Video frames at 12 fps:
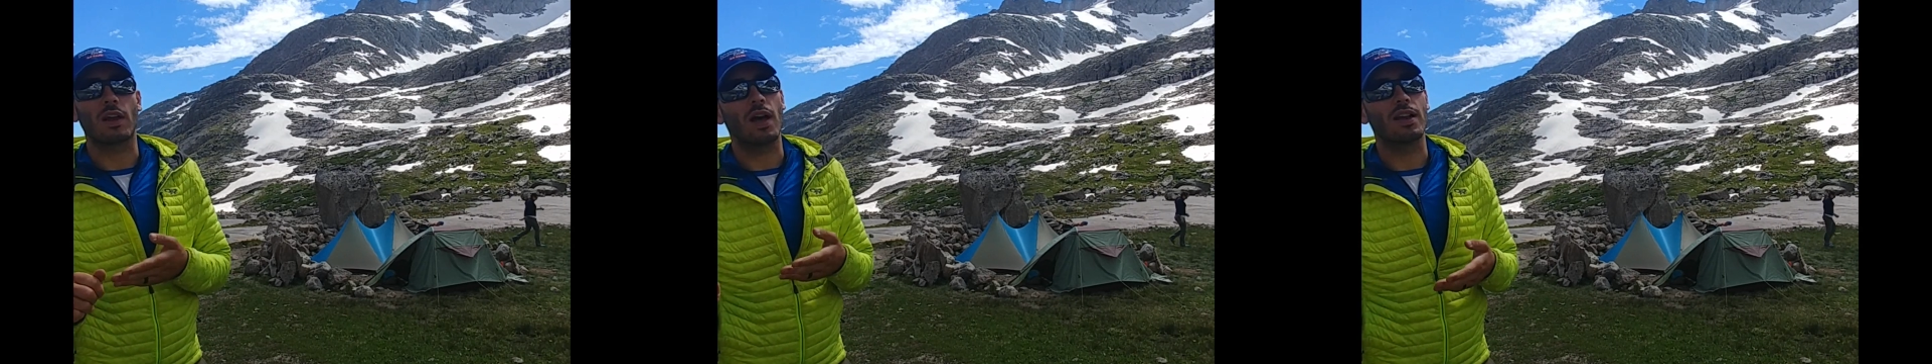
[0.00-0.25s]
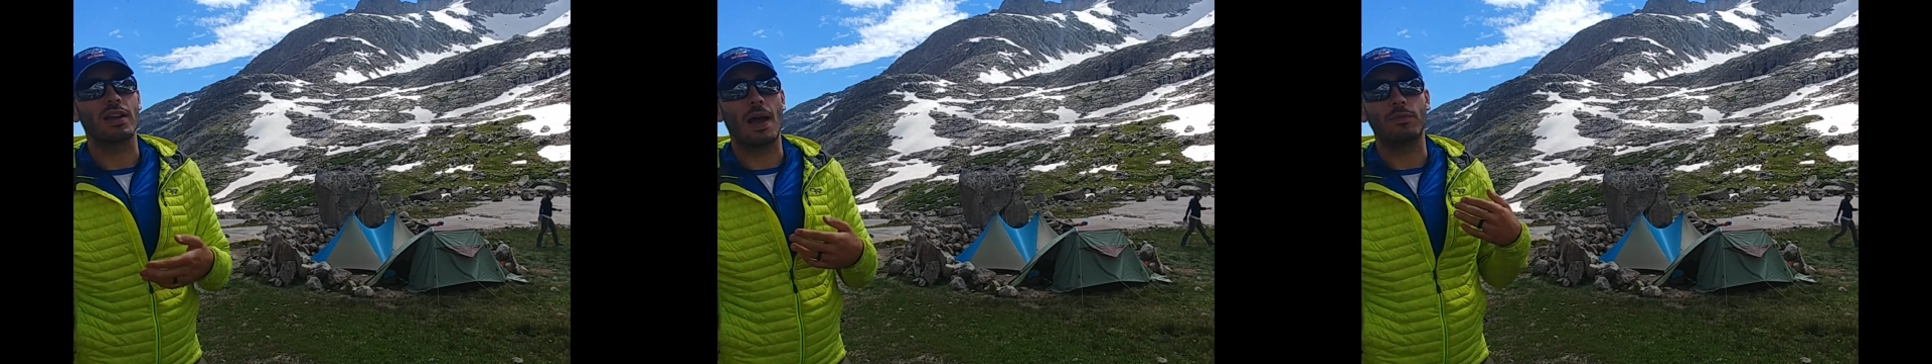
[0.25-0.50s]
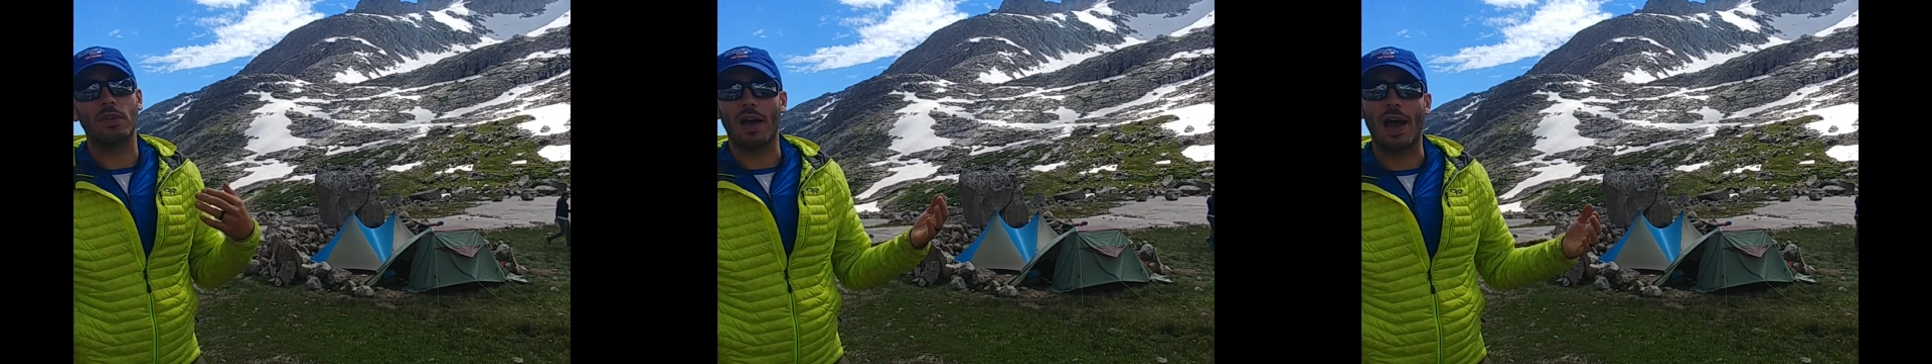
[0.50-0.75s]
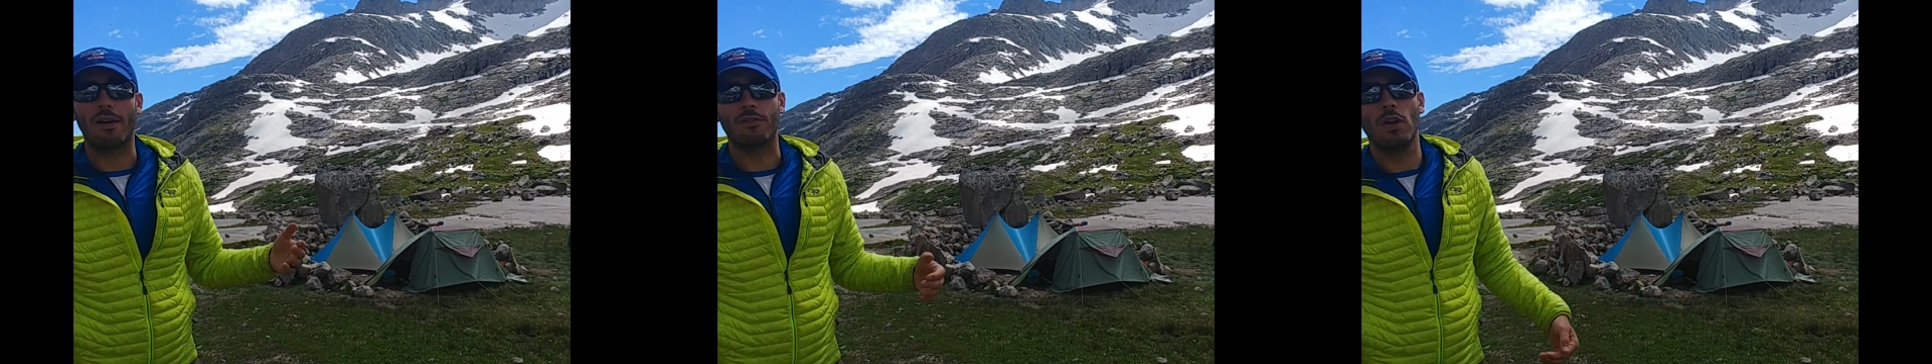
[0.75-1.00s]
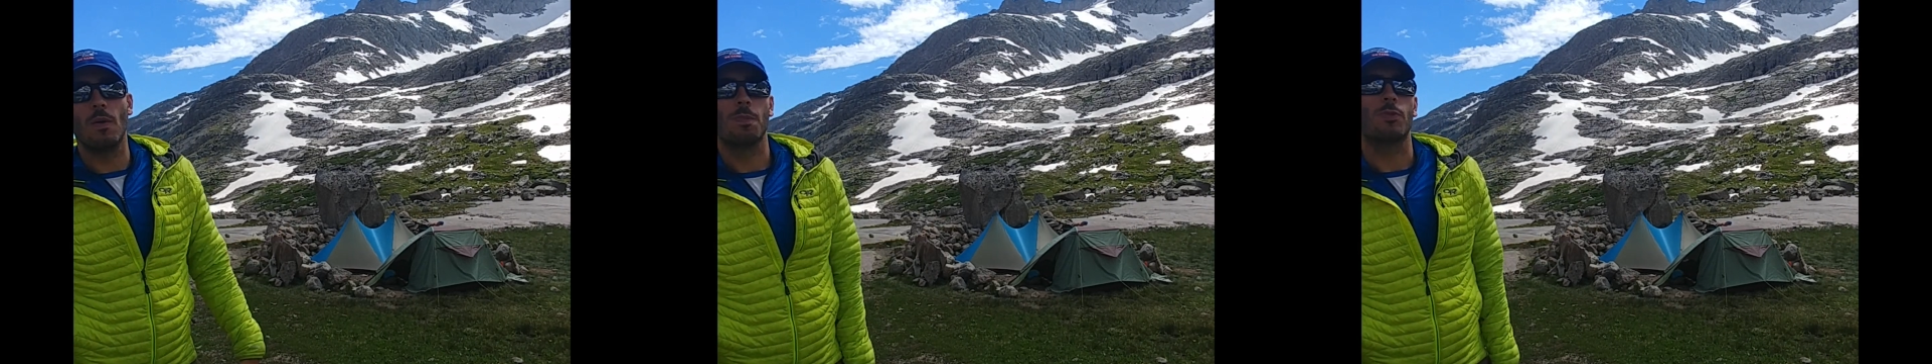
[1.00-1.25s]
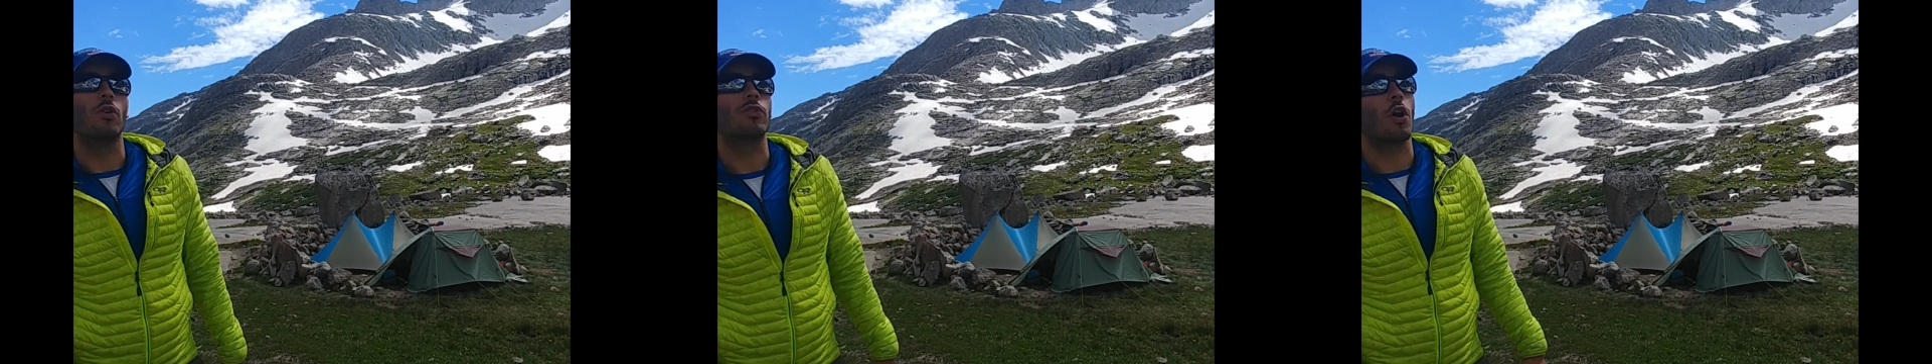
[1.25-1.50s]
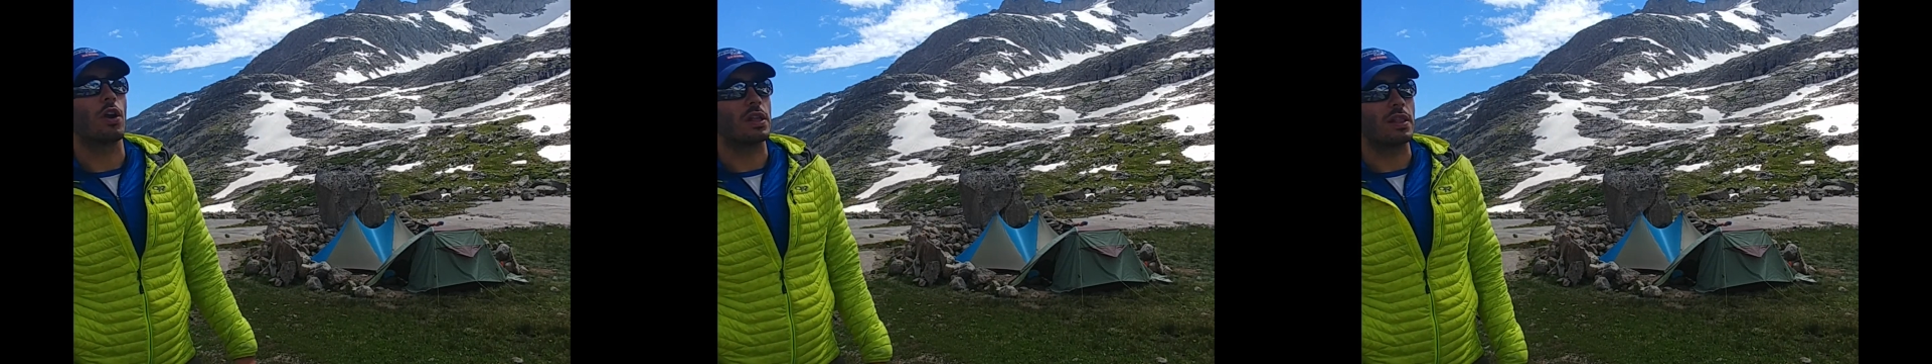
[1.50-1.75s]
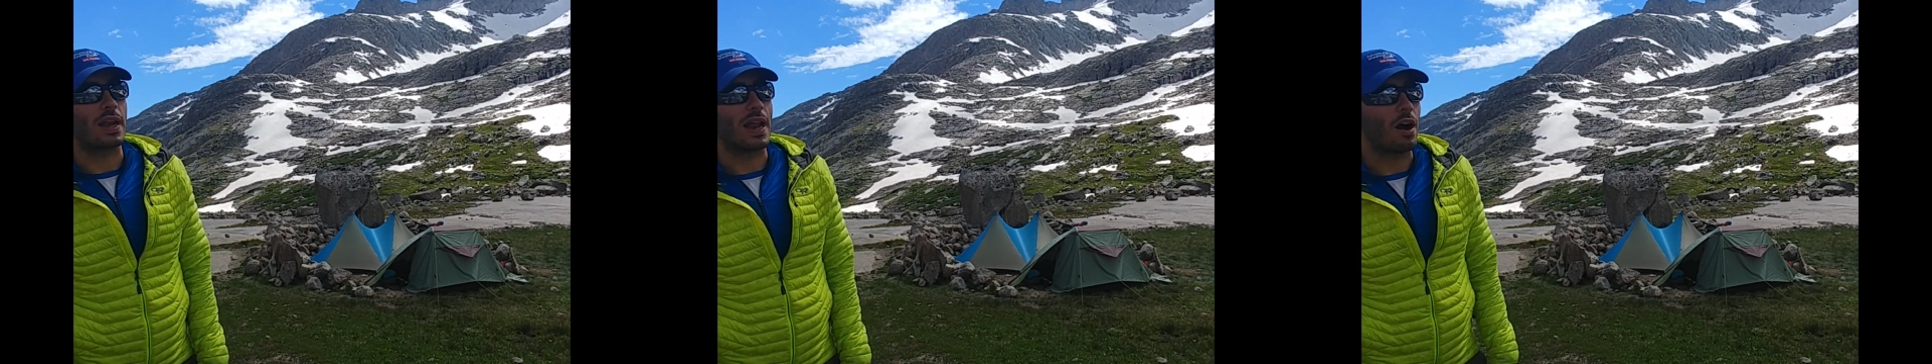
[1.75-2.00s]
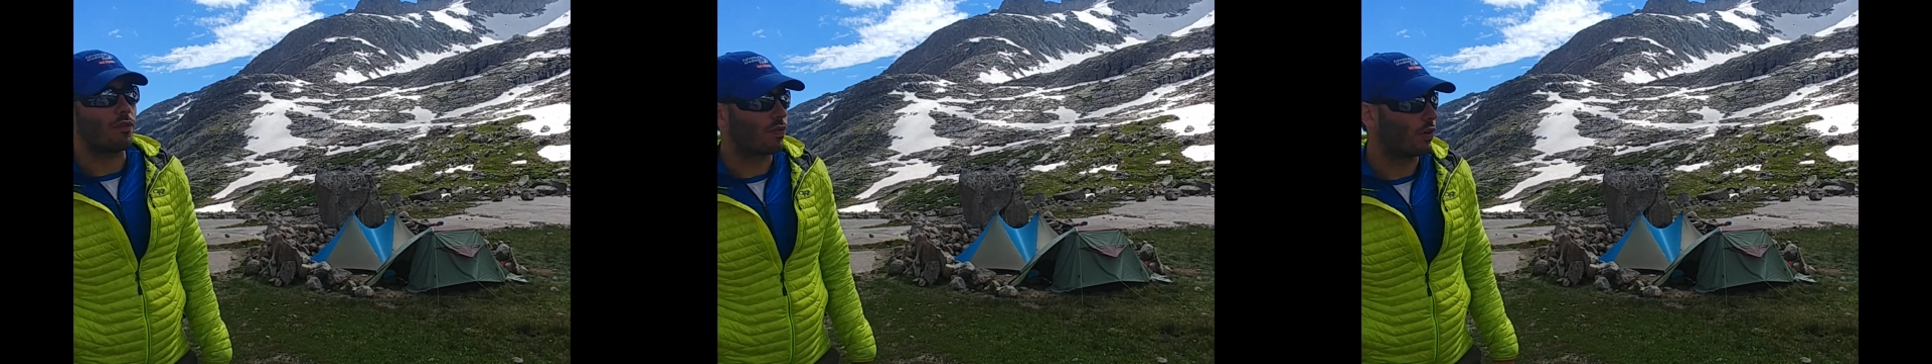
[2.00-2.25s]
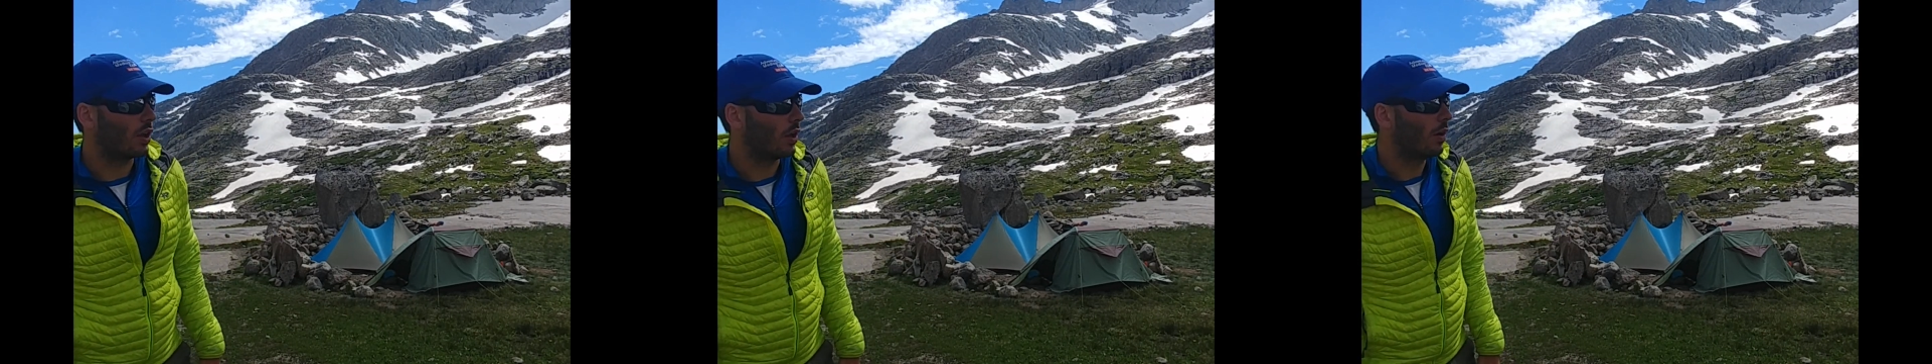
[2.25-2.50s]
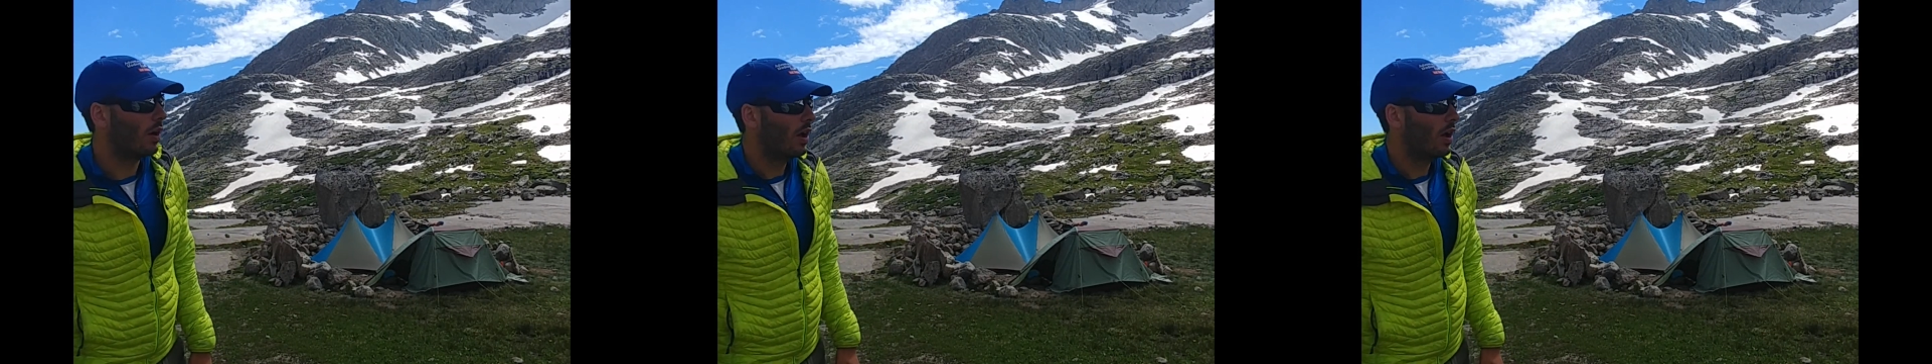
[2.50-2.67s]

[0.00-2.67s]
a lot of times they'll have those already laid out for you.